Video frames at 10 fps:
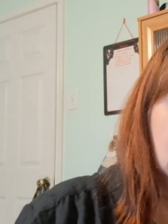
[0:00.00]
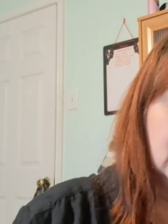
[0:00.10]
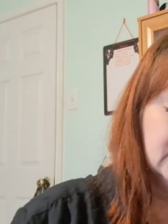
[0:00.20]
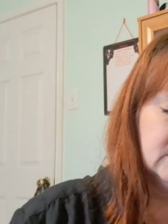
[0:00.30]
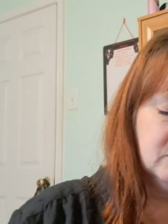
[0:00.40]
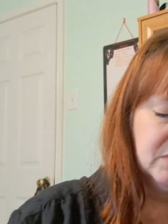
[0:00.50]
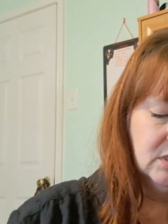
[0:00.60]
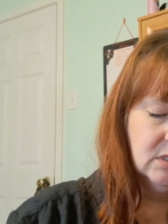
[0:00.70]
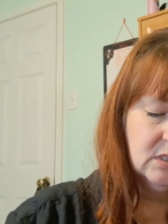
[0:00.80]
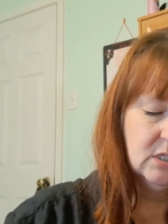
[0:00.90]
This is
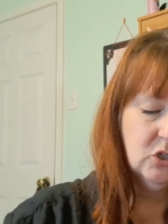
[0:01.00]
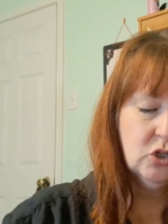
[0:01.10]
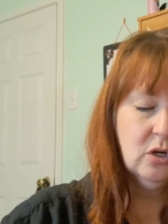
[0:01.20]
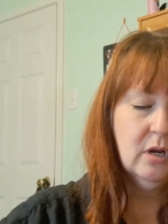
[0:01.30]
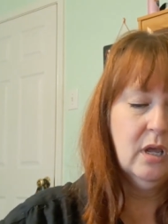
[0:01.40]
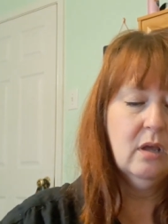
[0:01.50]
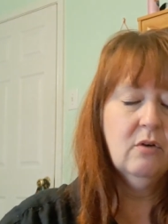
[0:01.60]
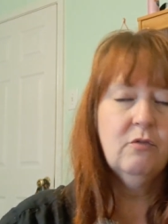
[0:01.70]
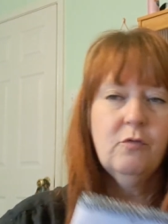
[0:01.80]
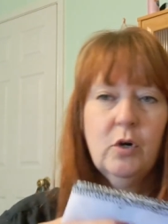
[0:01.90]
being stitched on a
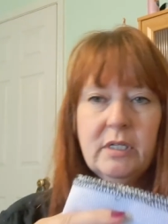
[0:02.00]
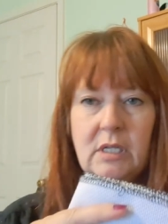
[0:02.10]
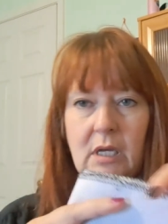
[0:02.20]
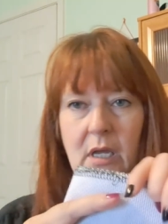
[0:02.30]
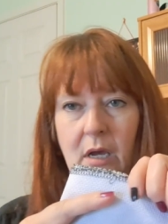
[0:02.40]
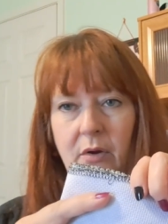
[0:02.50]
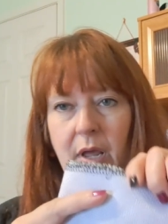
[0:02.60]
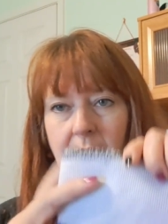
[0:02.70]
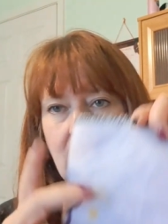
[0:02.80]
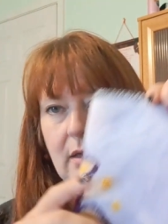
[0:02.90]
14 count
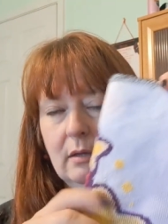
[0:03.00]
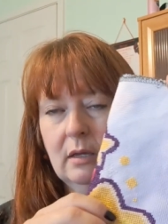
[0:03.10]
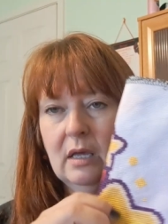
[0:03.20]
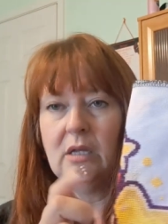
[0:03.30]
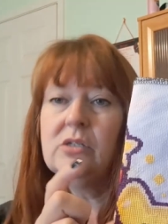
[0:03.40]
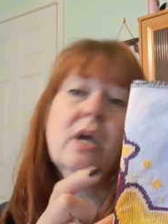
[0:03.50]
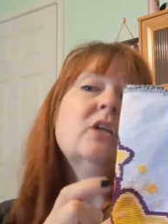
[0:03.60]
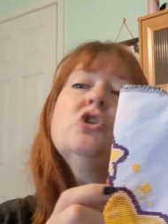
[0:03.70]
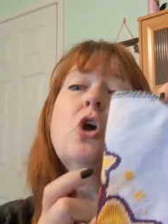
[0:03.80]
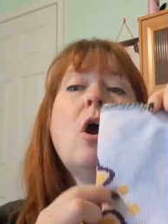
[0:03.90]
Aida. It is a
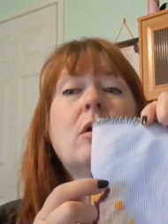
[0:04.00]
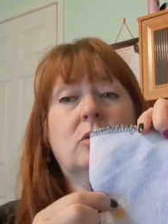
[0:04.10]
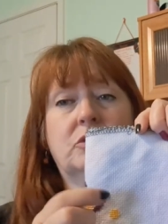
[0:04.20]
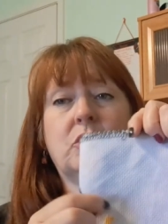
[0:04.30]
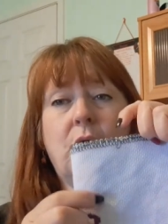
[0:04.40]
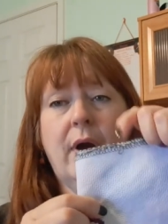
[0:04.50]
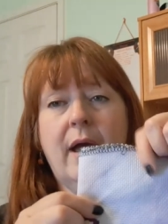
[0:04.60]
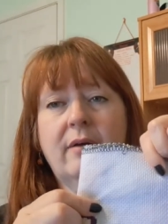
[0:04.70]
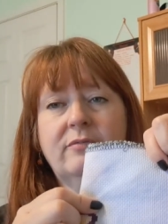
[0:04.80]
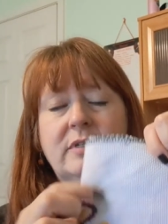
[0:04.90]
Charles
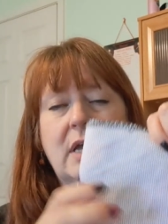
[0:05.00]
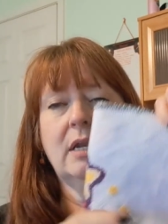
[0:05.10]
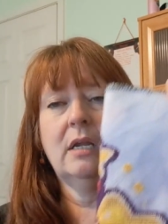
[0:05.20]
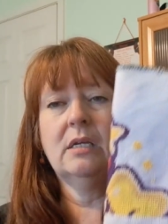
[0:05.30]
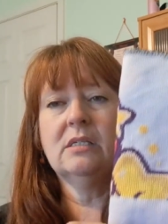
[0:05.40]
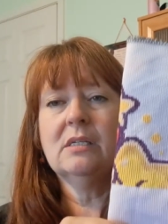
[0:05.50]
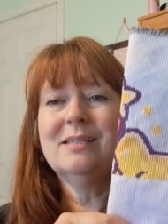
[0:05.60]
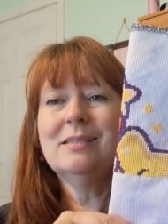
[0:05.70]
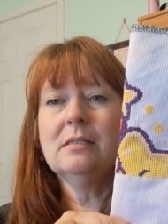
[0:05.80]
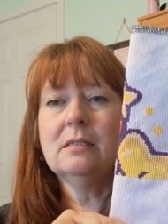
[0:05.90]
craft and it is
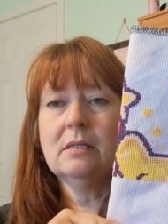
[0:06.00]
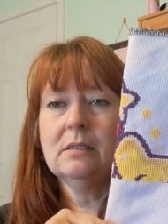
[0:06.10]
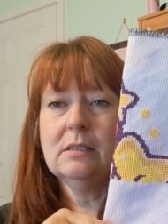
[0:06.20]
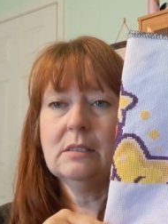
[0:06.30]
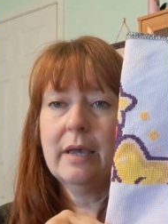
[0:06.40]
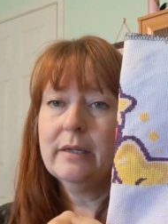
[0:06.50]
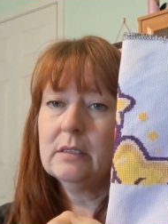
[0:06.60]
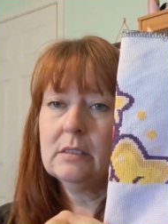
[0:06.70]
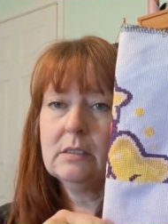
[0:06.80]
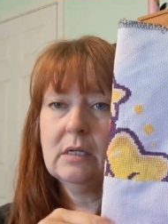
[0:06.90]
Sunset.
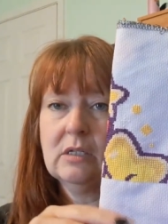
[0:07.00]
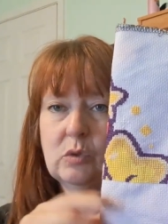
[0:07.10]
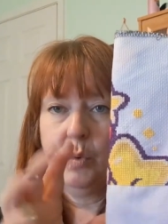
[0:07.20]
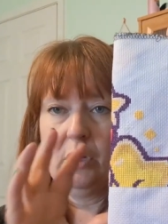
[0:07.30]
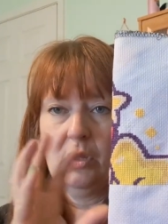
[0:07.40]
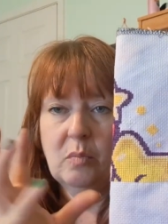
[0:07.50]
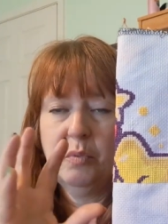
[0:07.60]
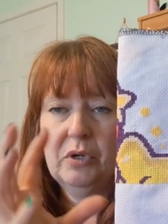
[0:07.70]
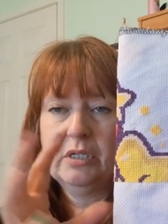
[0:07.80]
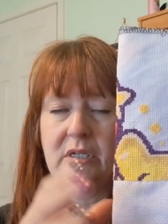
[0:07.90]
It's one of their
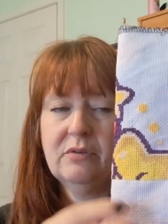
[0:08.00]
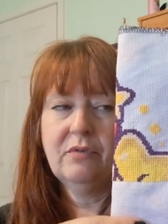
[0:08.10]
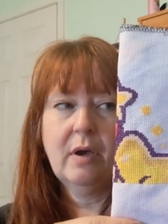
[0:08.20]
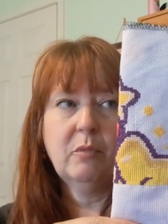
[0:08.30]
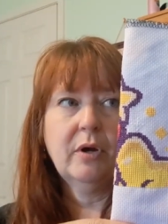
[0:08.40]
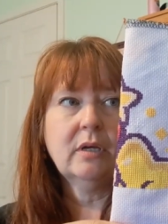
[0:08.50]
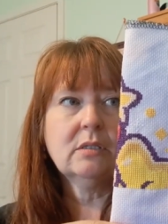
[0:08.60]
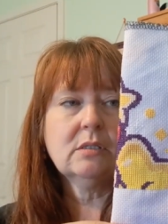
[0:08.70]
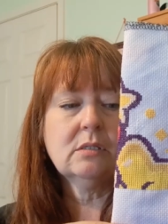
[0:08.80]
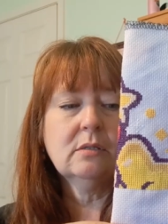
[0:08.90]
printed
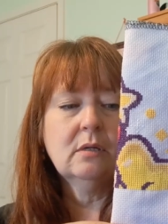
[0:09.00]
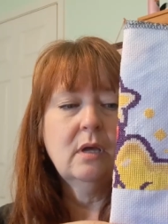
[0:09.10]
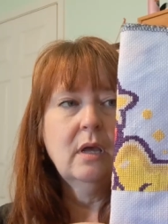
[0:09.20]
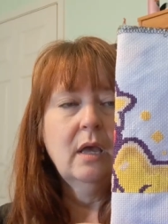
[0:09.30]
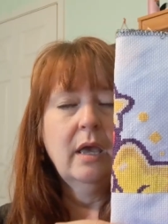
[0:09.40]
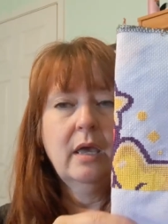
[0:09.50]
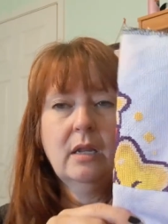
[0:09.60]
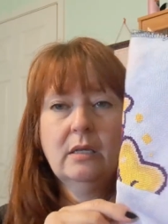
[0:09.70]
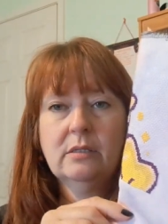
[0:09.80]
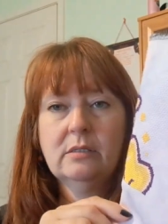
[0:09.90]
fabrics. It
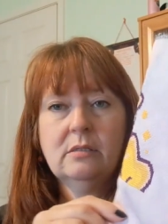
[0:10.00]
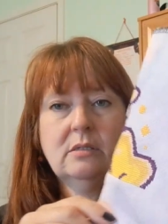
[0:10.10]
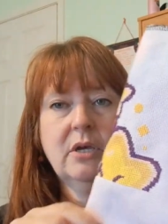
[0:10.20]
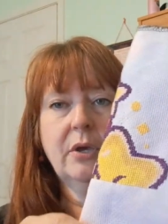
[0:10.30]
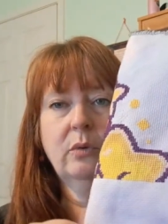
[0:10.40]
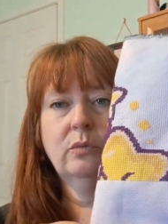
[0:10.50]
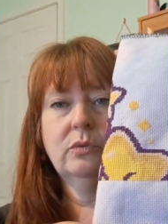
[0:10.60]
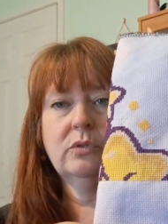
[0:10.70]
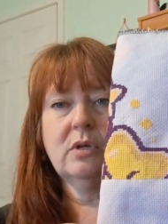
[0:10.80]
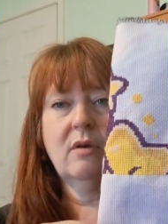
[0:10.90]
is
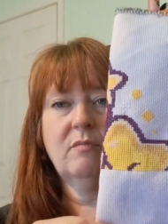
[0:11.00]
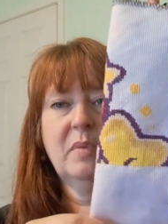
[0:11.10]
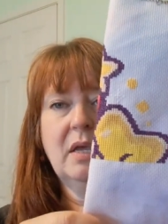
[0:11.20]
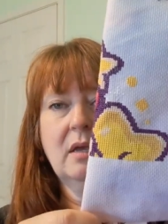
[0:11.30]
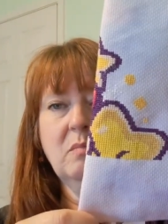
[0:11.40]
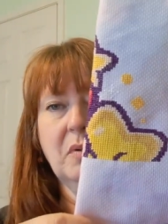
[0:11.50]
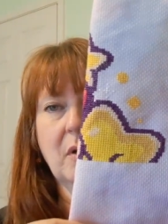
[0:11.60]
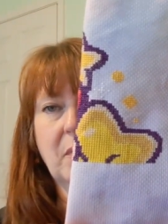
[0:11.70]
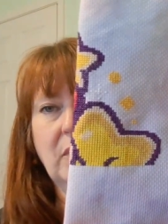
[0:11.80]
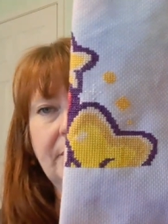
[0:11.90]
tones of pink and
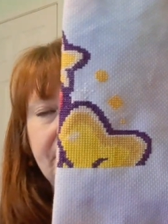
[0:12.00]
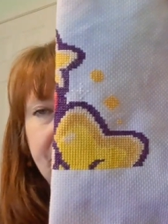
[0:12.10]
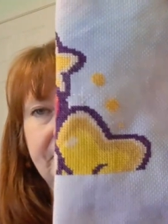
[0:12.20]
purple.